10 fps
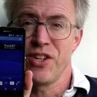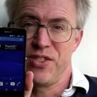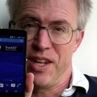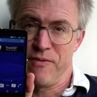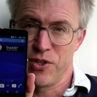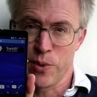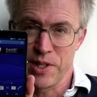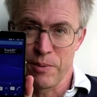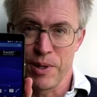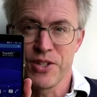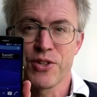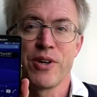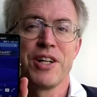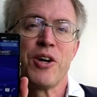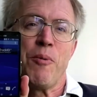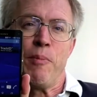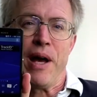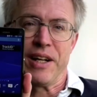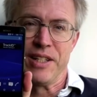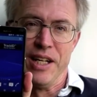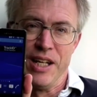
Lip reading: 720p screen Compact,